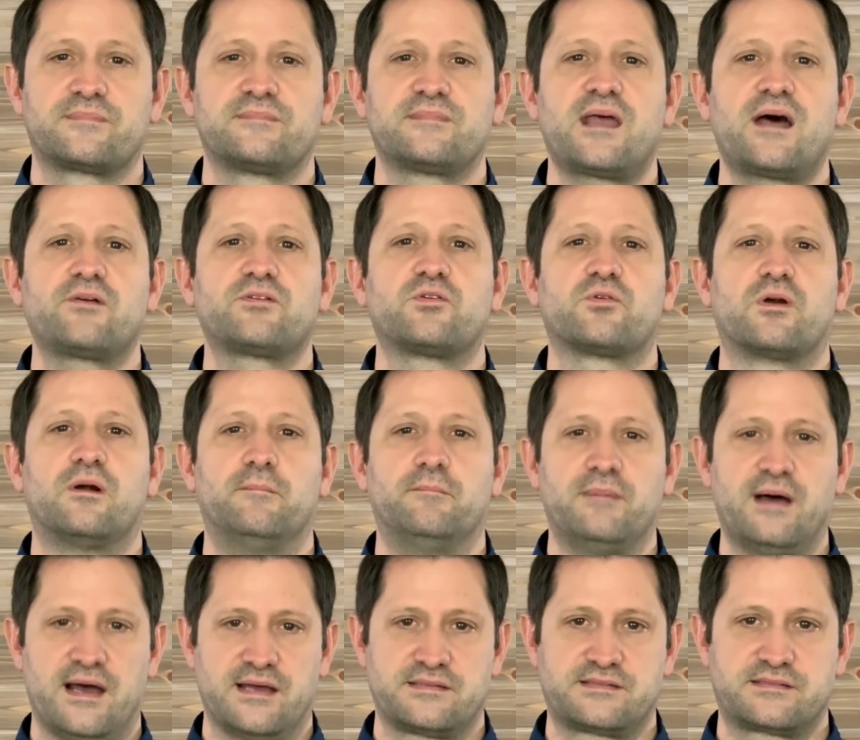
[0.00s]
Now you're a
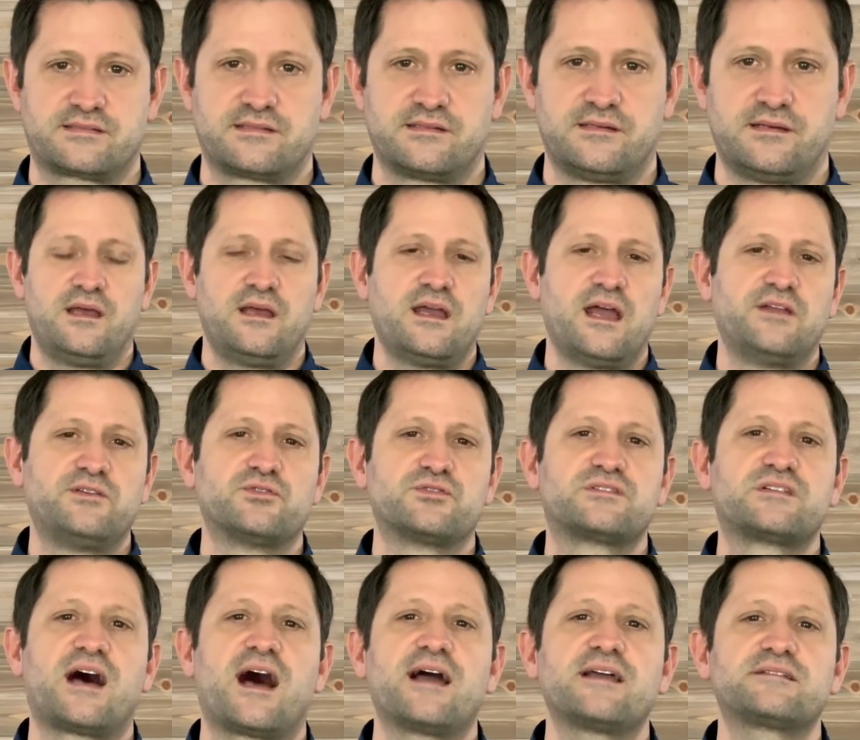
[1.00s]
mess. And your
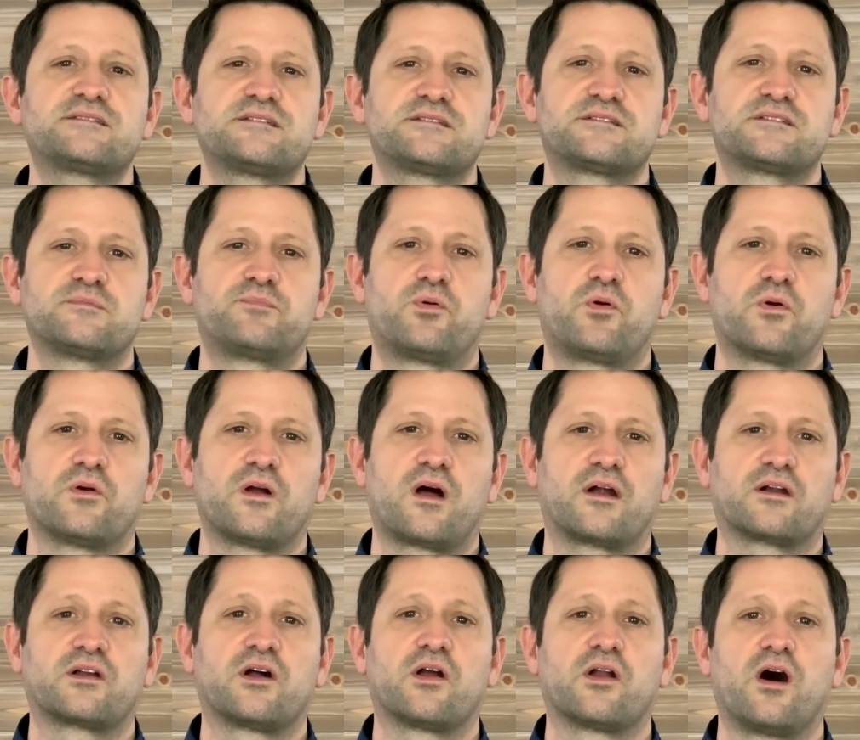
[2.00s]
ties to support
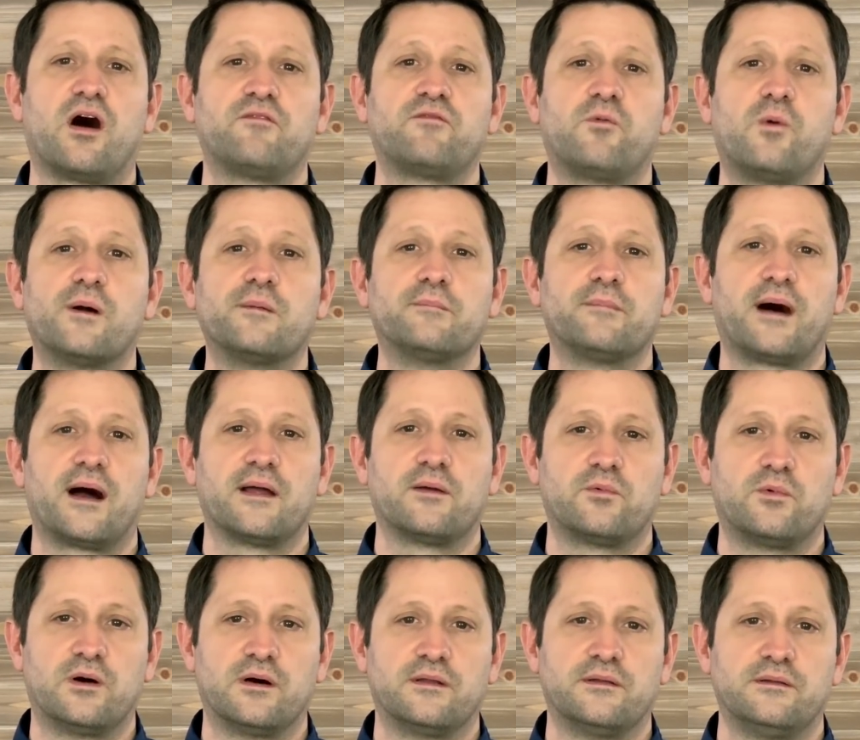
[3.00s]
are cut off one by
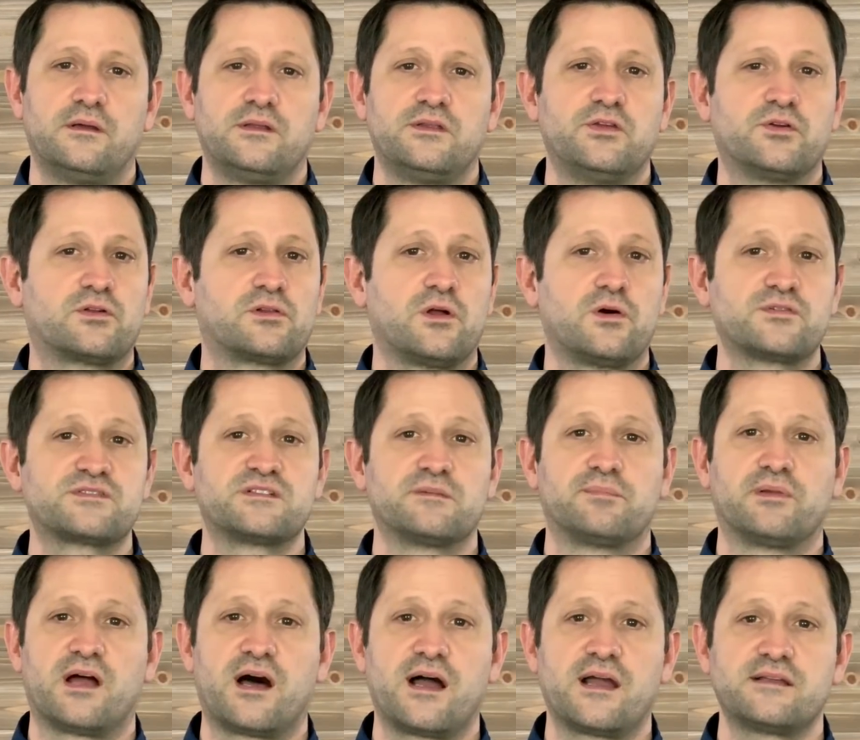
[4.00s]
one. You close the
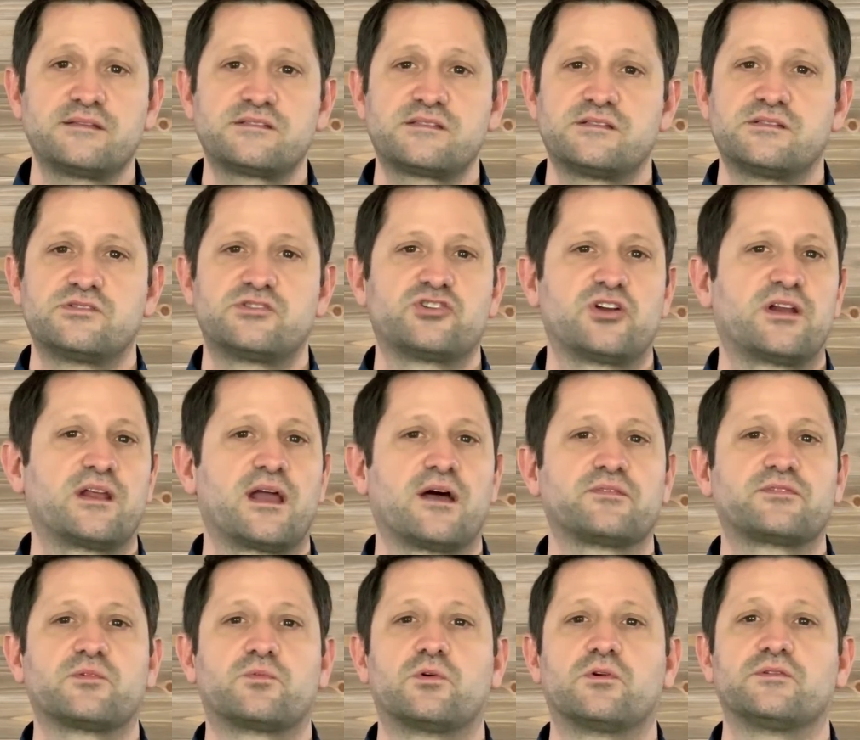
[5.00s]
blinds, shutting
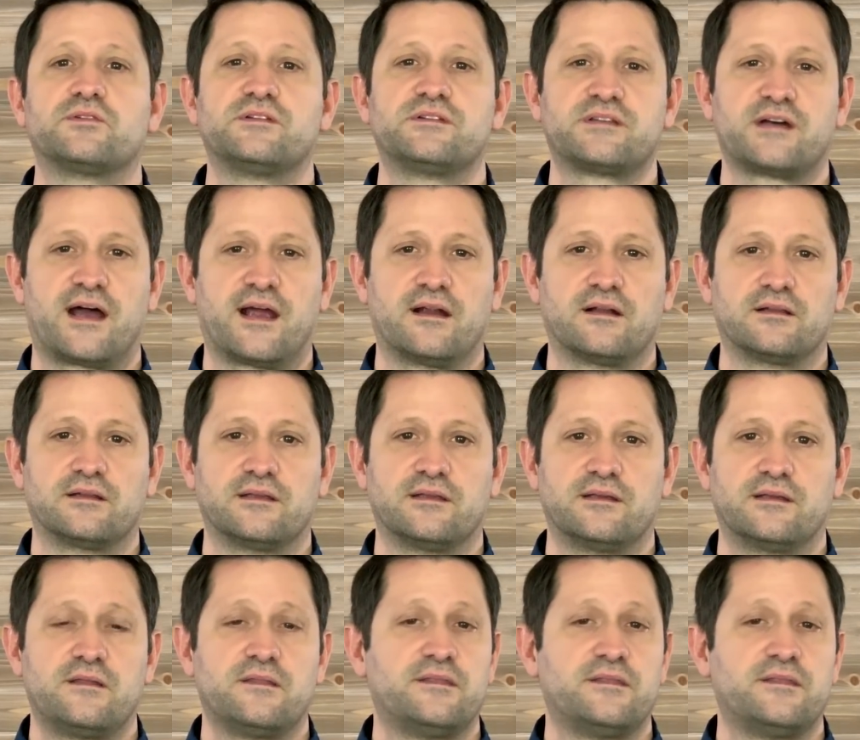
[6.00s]
out the world entirely.